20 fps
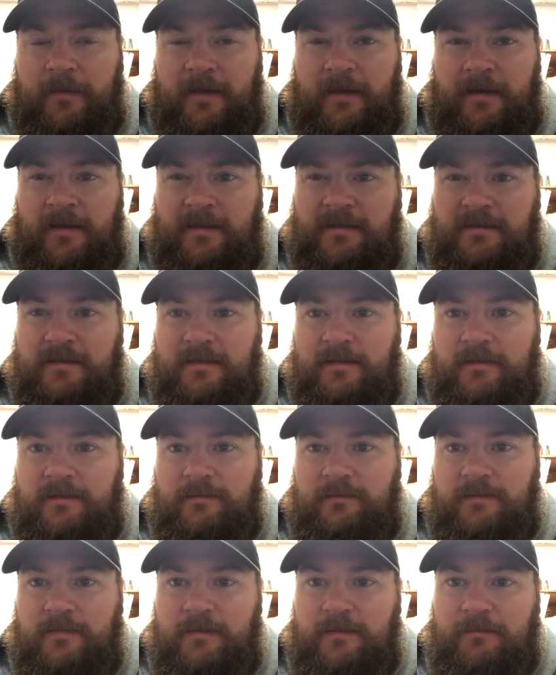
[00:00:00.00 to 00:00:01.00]
and it's
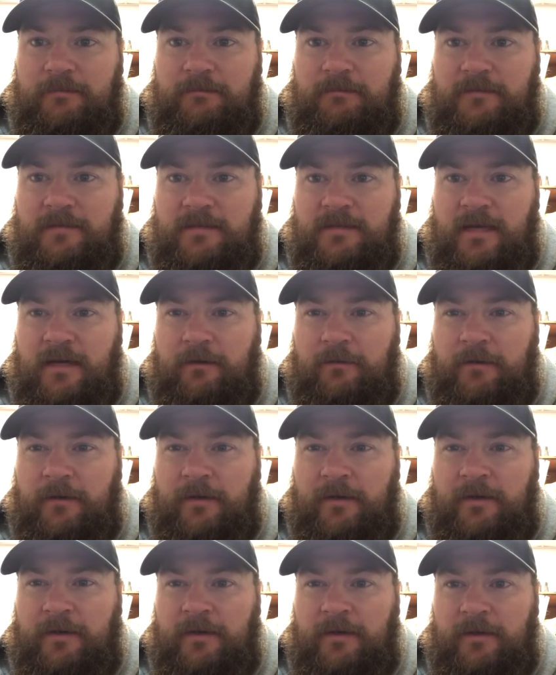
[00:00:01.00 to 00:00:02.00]
not
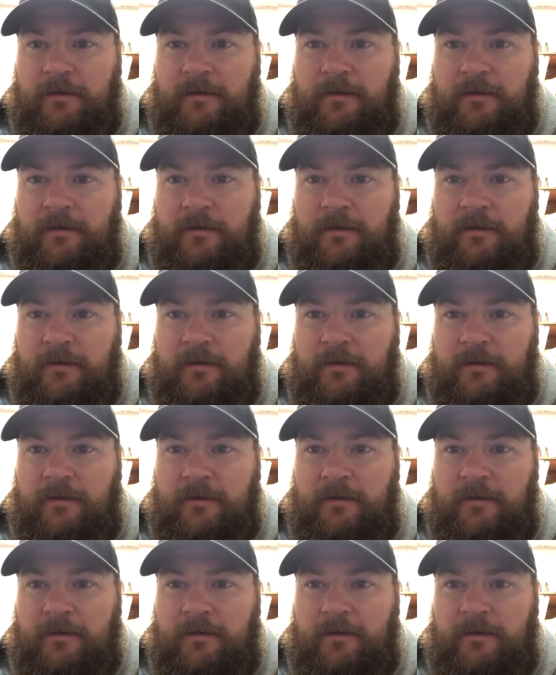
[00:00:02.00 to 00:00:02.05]
really